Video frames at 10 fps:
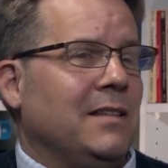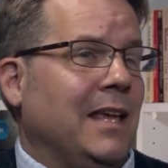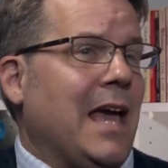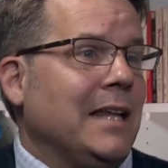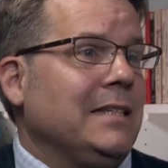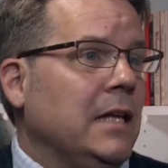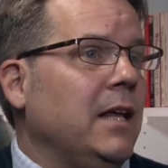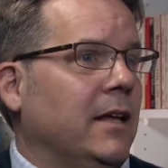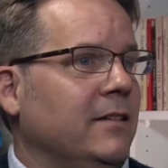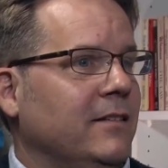They got us in
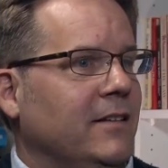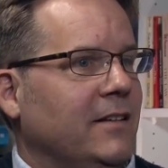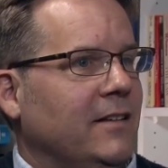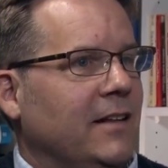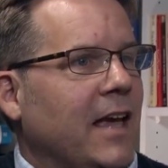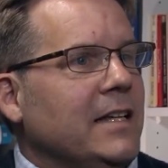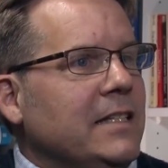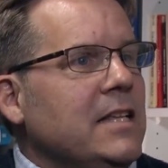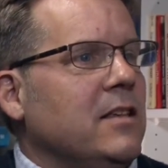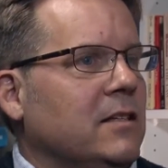it. They got us
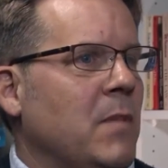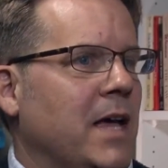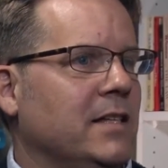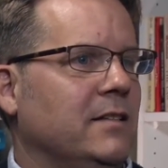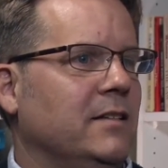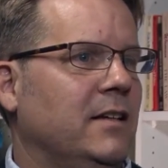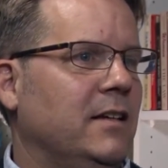in this mess.